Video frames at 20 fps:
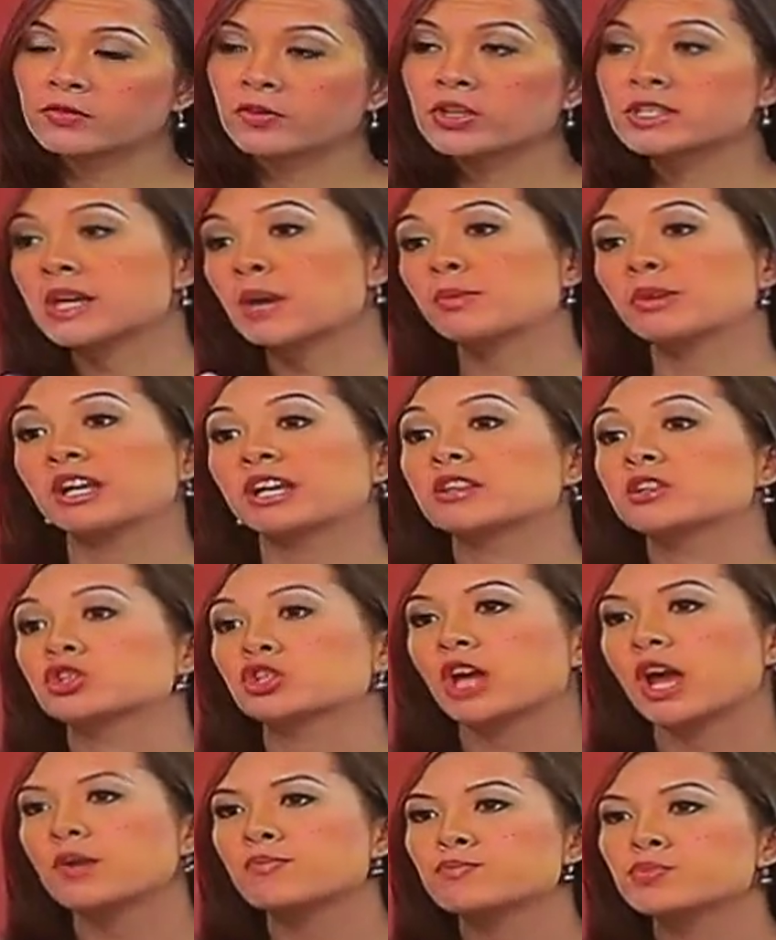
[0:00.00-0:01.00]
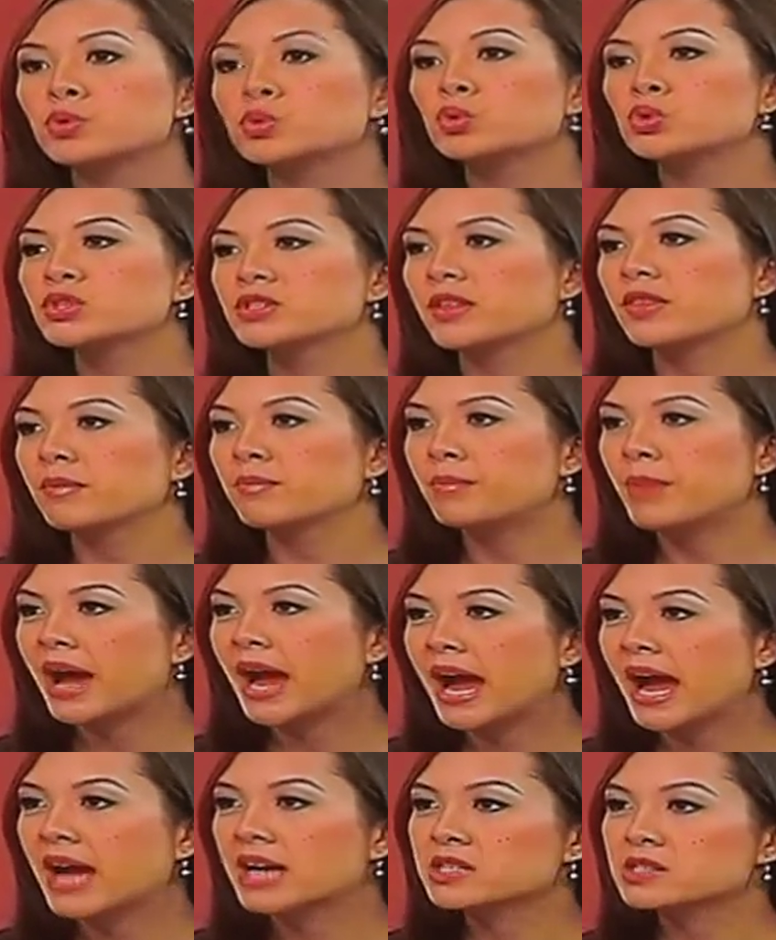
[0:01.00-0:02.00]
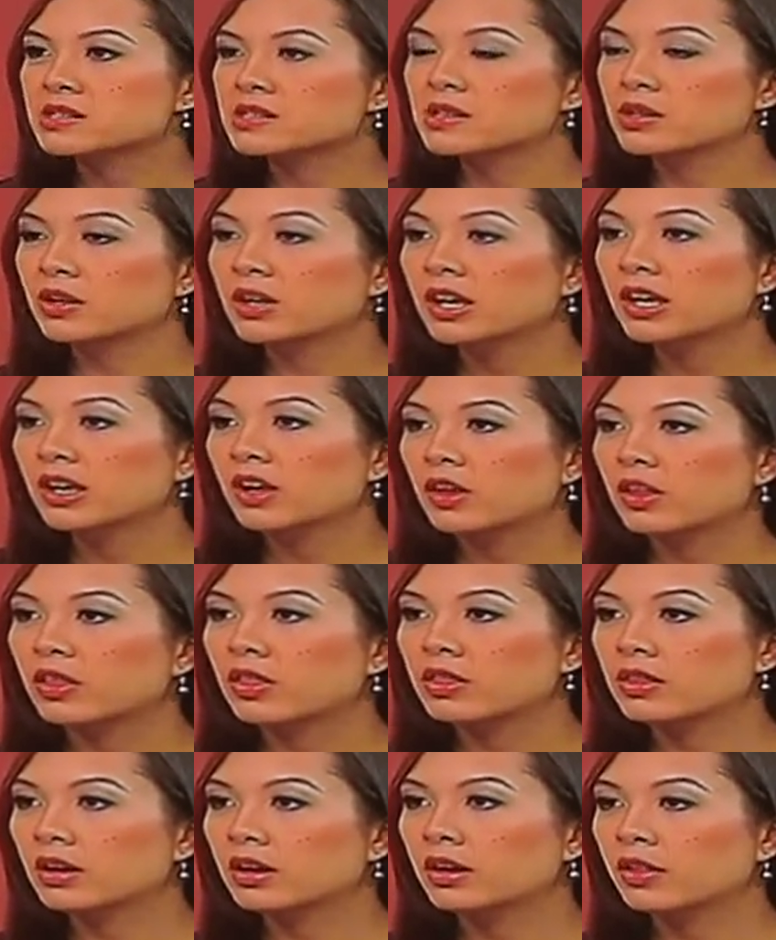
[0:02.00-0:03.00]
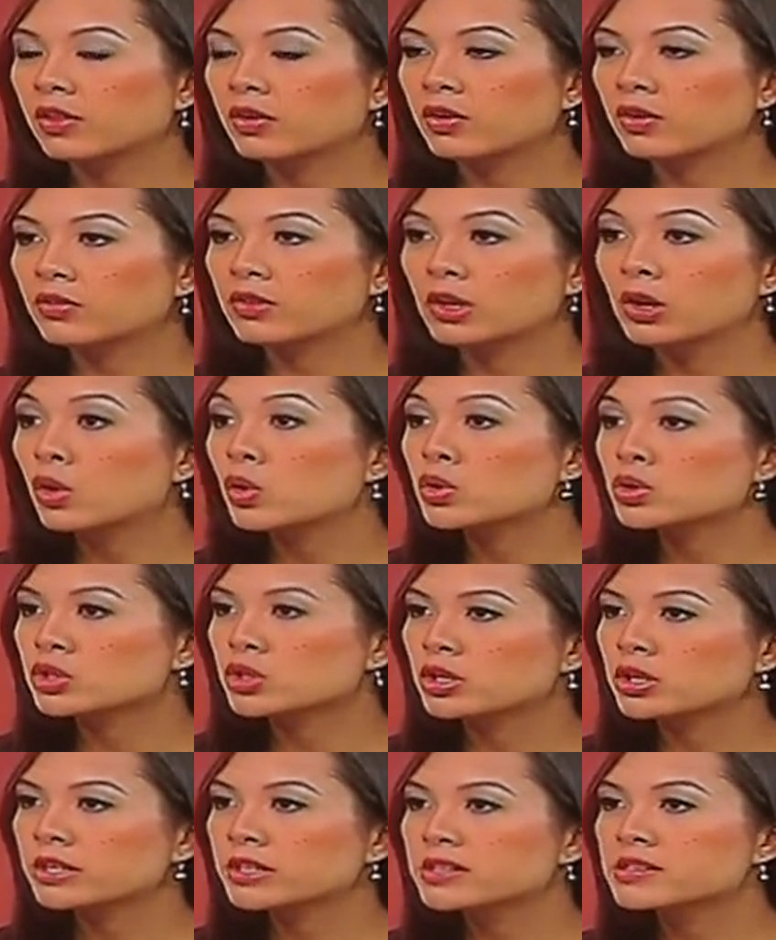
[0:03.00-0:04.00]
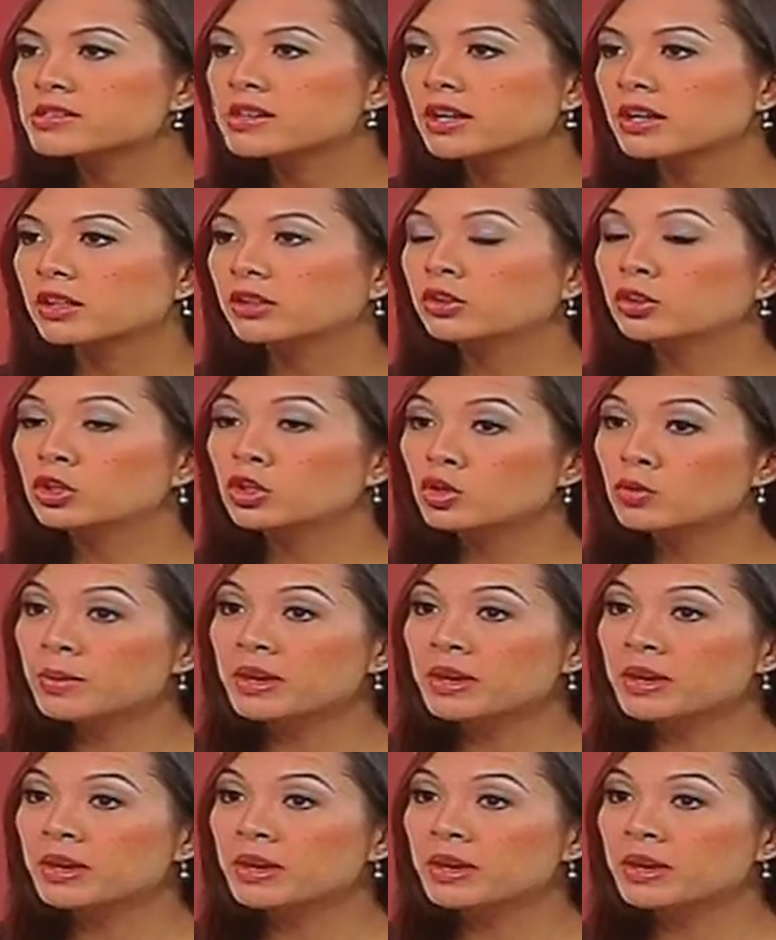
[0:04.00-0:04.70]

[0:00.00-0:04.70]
for example, like the shampoos and the masks and the lotions, do you